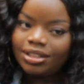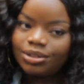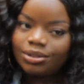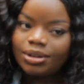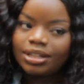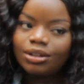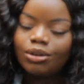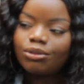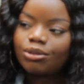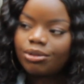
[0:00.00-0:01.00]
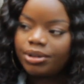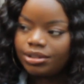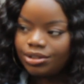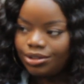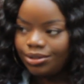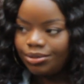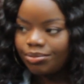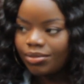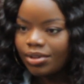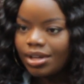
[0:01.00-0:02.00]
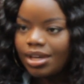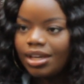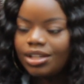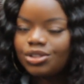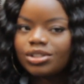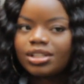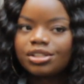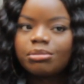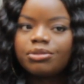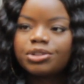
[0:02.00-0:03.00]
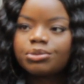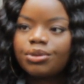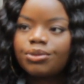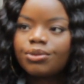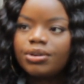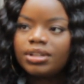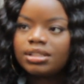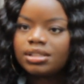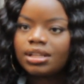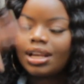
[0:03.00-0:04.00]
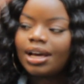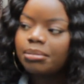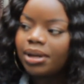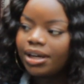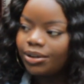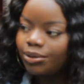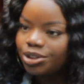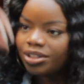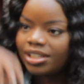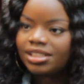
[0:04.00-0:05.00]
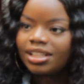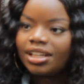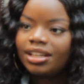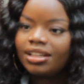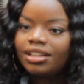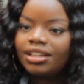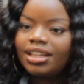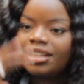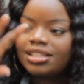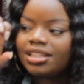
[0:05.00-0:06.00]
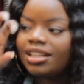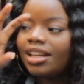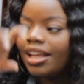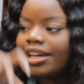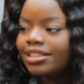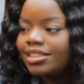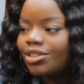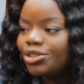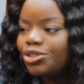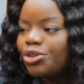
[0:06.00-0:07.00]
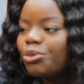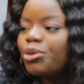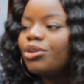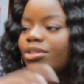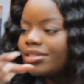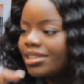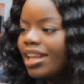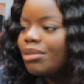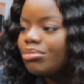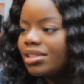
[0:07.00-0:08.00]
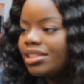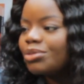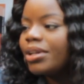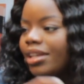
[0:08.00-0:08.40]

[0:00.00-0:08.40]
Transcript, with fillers: you know had a lot of growing to do. Mm. It's just that some of us were thrown into limelight, or should I say, internet lights because mm. you know mm. we're not celebrities we're